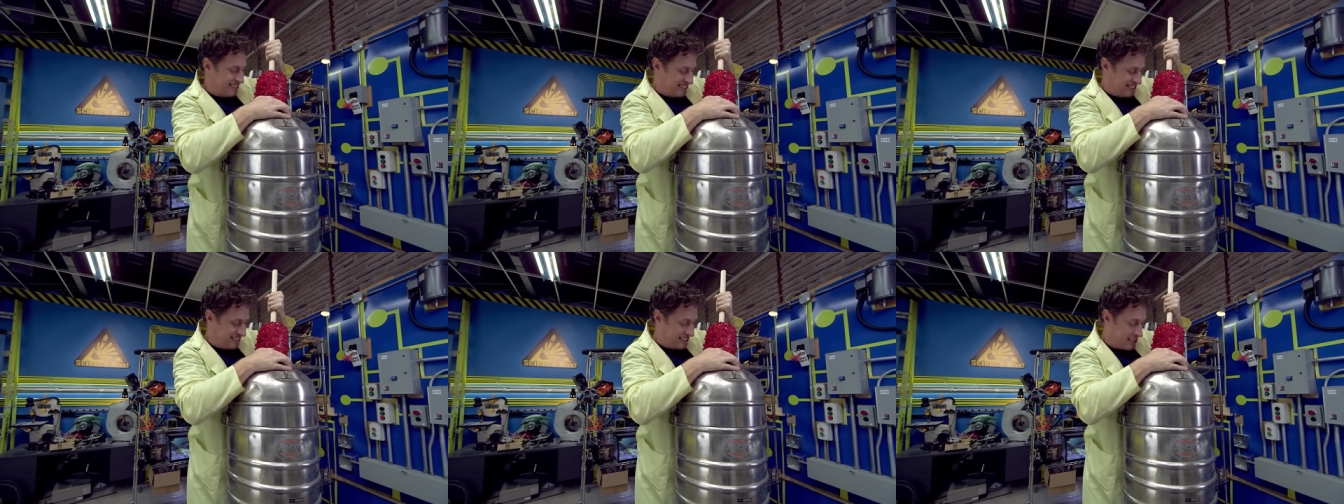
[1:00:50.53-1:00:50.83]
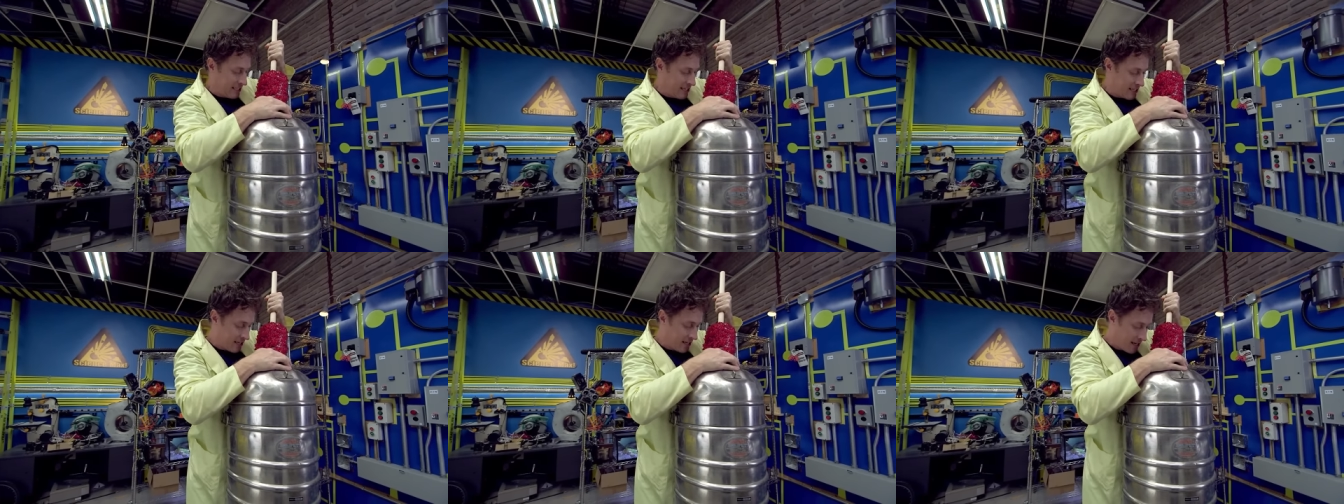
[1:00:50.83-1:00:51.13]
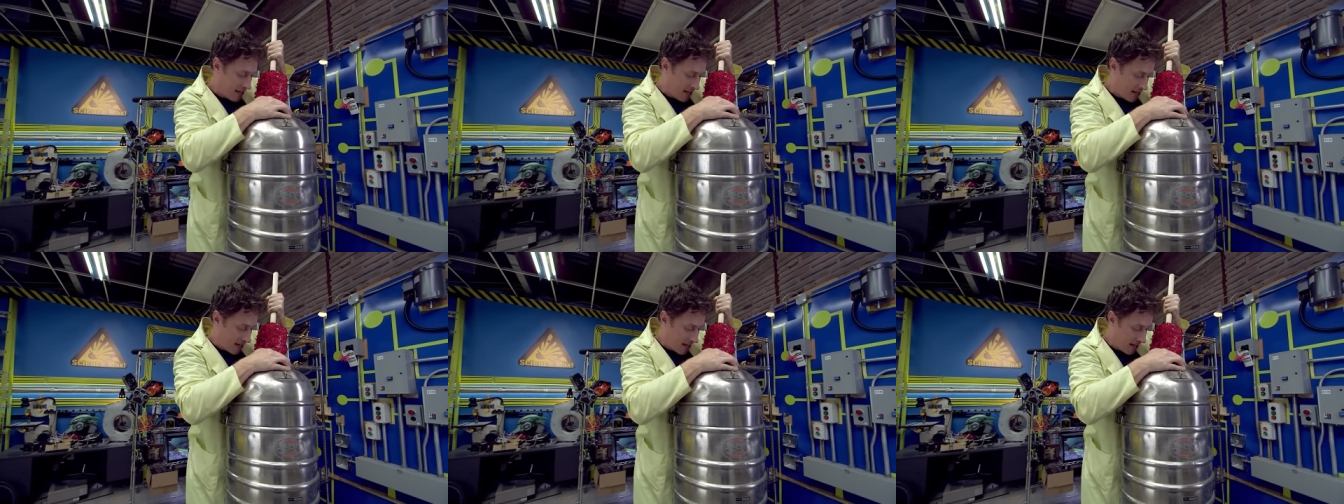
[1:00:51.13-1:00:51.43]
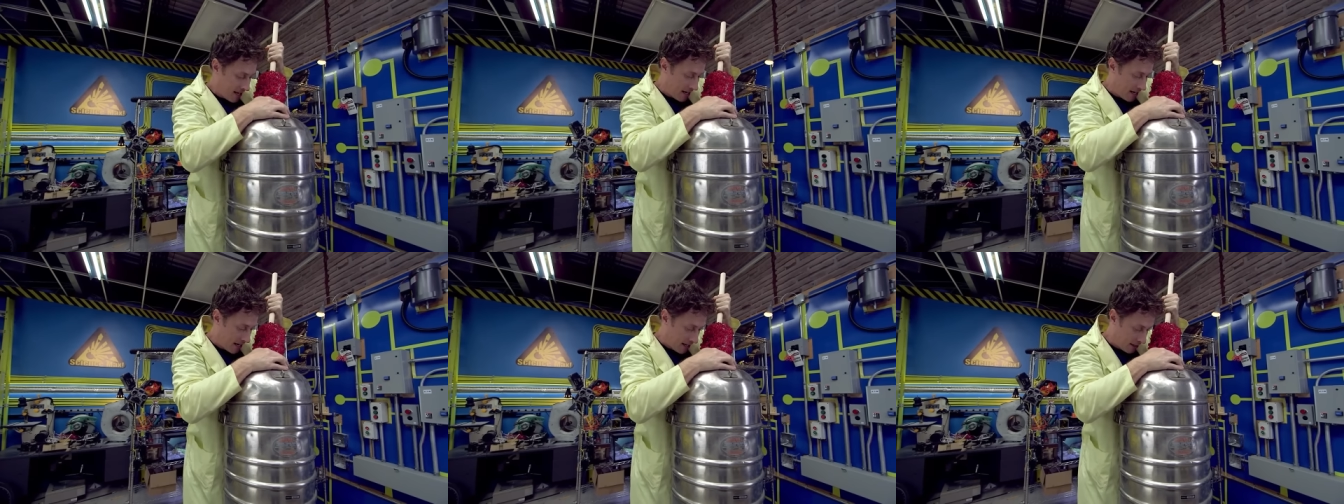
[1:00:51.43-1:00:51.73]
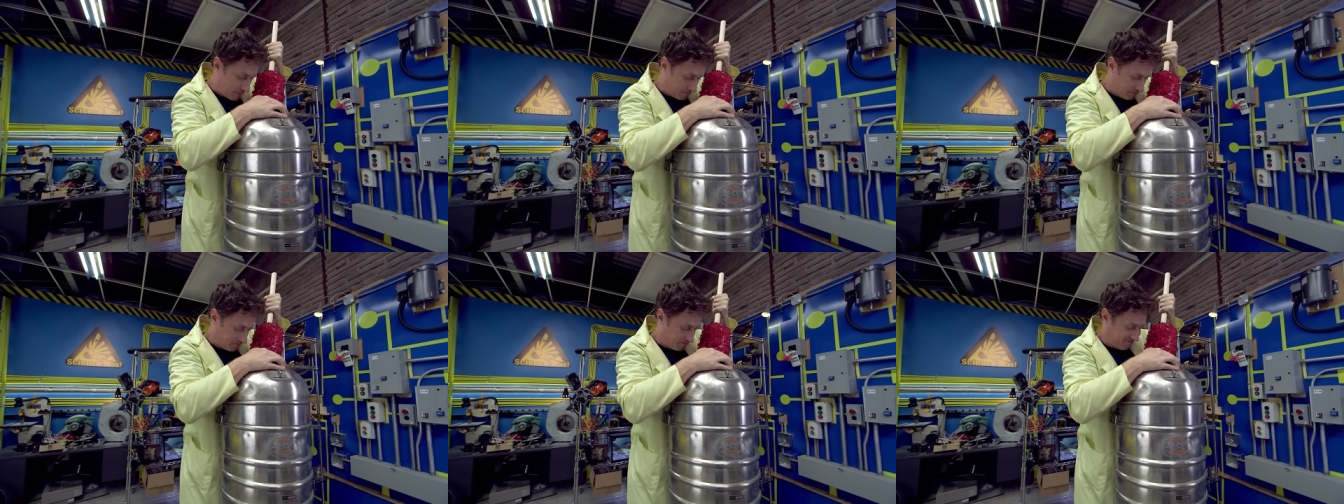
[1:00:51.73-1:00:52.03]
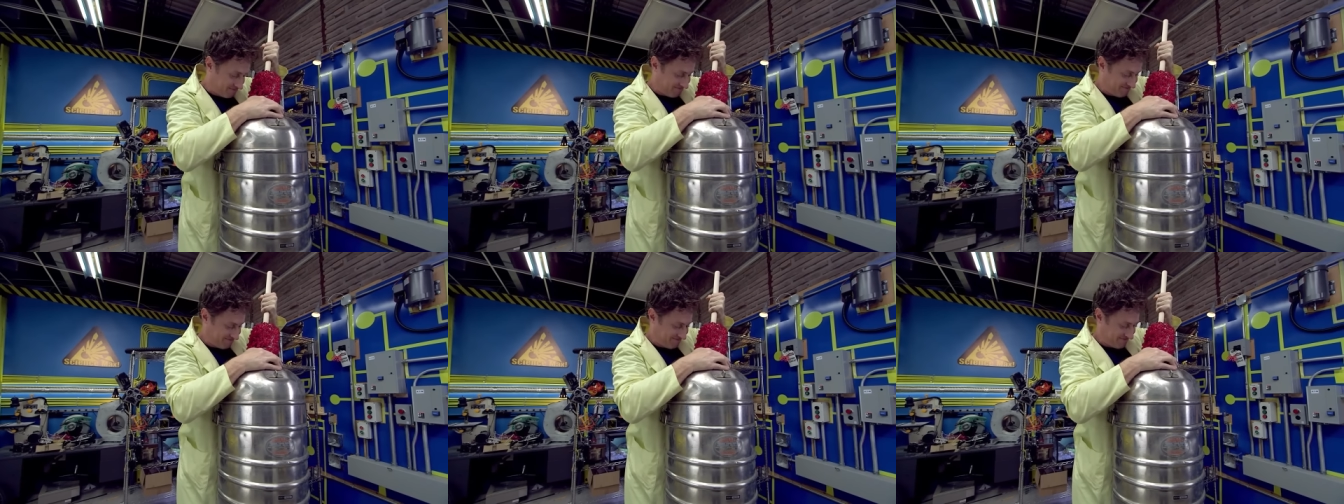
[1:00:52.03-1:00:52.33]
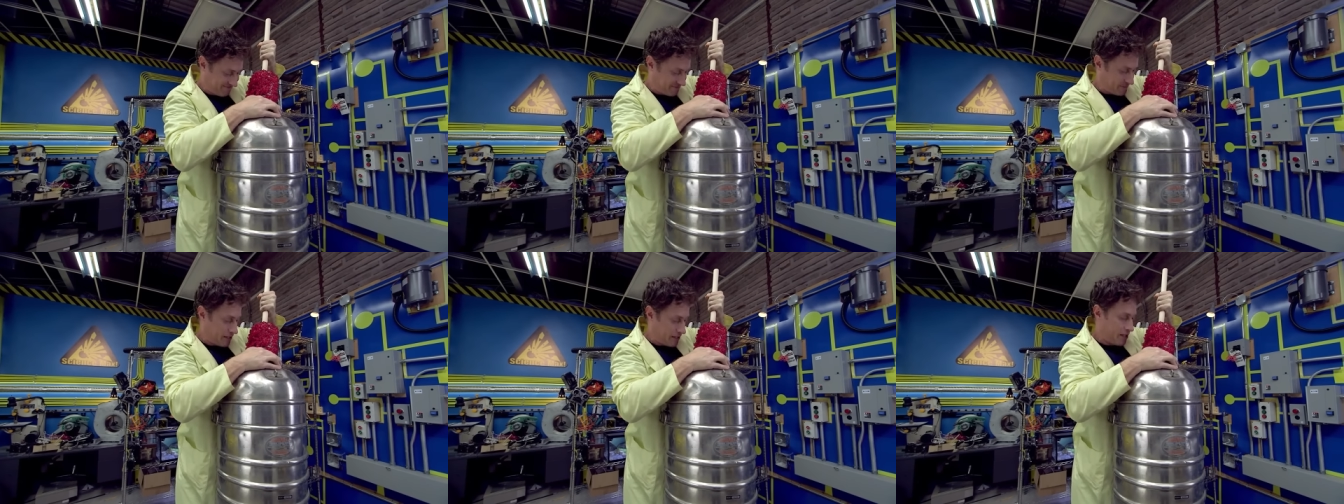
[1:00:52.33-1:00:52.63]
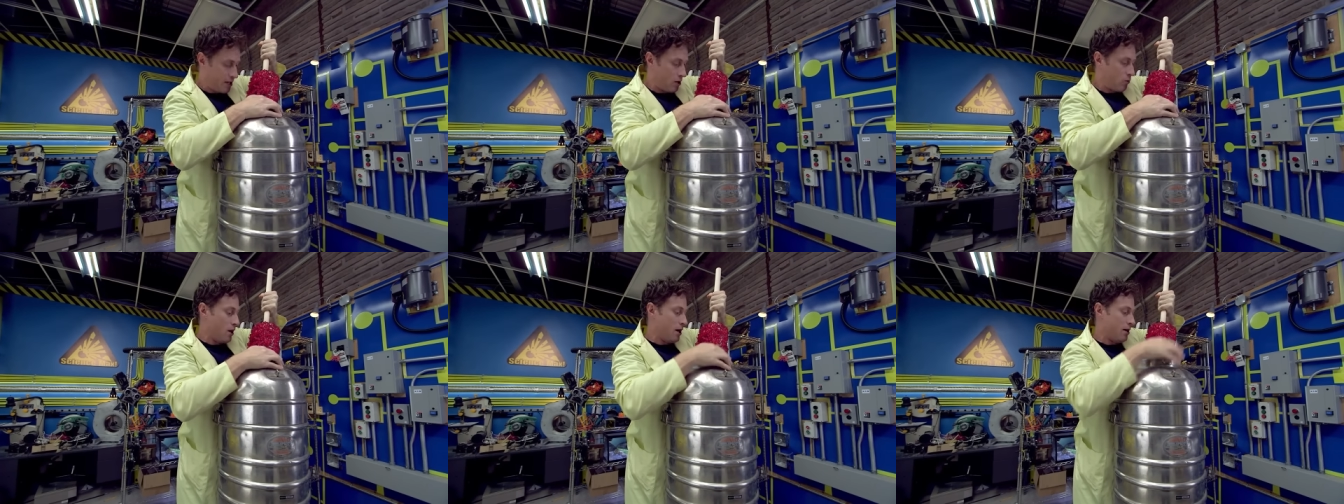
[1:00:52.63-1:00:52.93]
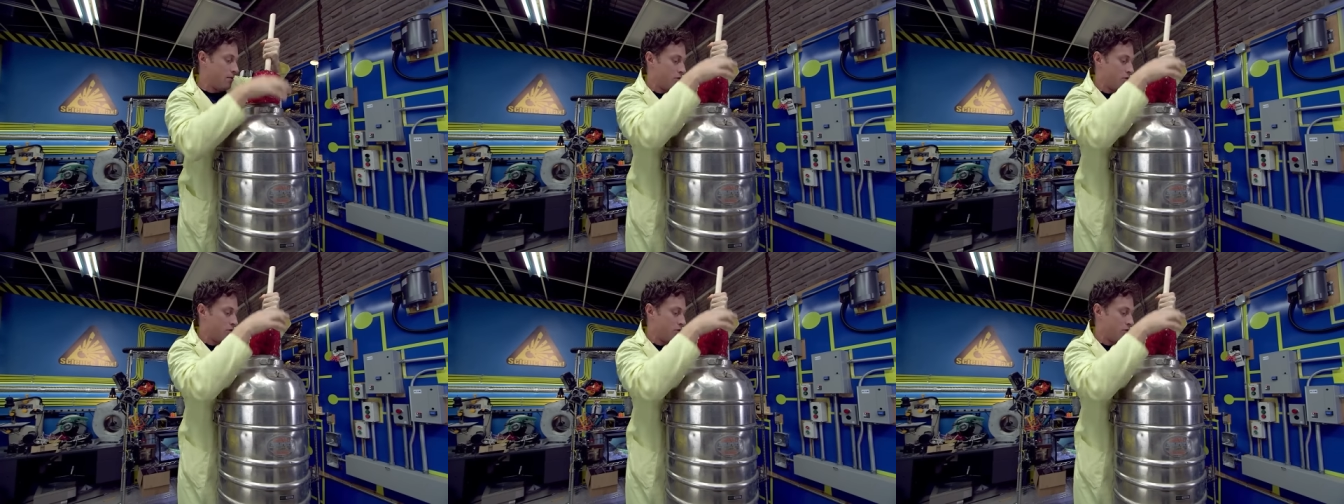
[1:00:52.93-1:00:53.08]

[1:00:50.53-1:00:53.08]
you know what?